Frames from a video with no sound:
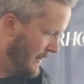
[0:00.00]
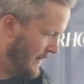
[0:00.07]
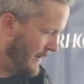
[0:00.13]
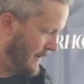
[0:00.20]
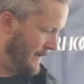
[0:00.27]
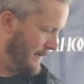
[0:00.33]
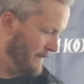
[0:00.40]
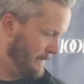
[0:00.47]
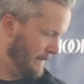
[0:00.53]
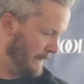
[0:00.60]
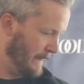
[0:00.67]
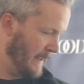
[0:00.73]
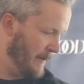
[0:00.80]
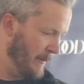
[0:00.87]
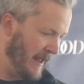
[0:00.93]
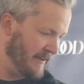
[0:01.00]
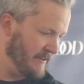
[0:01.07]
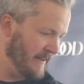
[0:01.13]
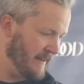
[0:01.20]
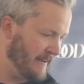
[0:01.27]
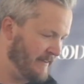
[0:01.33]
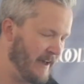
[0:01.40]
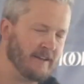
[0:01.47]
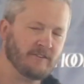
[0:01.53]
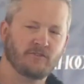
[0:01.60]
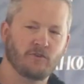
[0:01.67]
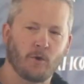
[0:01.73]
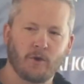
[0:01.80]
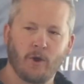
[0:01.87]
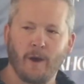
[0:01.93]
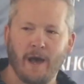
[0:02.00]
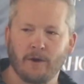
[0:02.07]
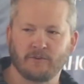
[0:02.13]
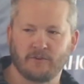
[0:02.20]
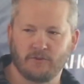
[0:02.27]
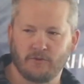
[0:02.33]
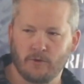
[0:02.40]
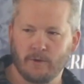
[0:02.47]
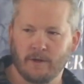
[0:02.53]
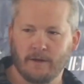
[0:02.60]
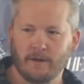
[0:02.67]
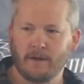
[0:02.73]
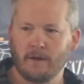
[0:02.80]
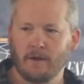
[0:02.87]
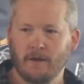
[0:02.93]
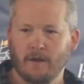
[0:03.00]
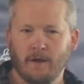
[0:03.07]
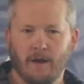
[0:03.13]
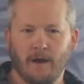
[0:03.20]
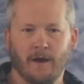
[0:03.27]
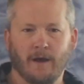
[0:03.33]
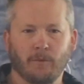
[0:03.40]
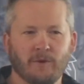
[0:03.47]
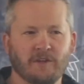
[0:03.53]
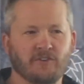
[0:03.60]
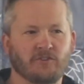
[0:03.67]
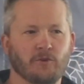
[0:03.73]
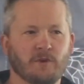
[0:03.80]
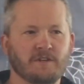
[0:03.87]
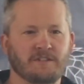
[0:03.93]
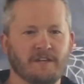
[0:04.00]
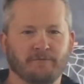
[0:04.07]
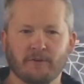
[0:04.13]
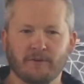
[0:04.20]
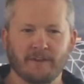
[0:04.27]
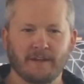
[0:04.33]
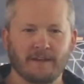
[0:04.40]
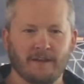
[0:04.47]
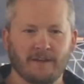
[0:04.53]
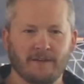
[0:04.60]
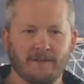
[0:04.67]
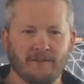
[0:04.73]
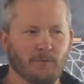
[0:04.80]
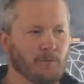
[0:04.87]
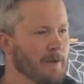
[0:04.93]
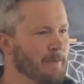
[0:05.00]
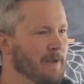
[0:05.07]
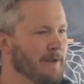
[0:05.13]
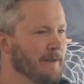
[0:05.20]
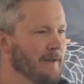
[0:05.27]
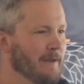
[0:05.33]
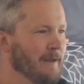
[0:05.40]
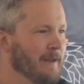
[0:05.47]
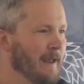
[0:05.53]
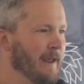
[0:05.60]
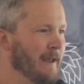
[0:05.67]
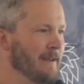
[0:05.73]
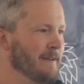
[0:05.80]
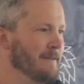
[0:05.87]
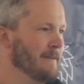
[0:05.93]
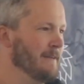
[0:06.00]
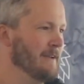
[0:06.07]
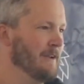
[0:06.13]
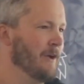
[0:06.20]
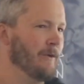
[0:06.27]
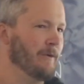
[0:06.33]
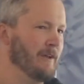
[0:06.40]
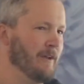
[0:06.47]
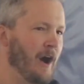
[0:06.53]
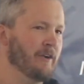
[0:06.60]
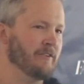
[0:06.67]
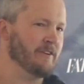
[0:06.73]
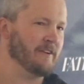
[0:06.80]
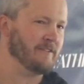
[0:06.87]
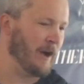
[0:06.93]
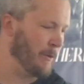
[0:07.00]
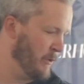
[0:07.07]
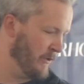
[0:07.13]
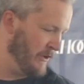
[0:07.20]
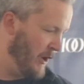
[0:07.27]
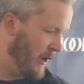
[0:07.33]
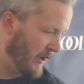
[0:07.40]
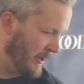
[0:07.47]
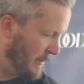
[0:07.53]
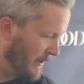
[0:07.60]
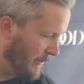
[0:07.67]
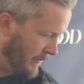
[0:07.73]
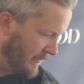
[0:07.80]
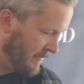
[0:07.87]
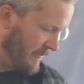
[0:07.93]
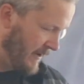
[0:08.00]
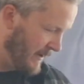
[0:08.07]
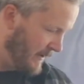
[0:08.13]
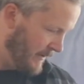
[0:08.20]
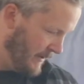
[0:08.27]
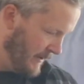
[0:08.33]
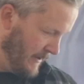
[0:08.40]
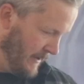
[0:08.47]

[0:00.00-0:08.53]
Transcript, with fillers: Um, I'm not saying that dads don't know how to do it. Uh, we just do it differently than women. And, you know, honestly, it's not worth the argument or the fight.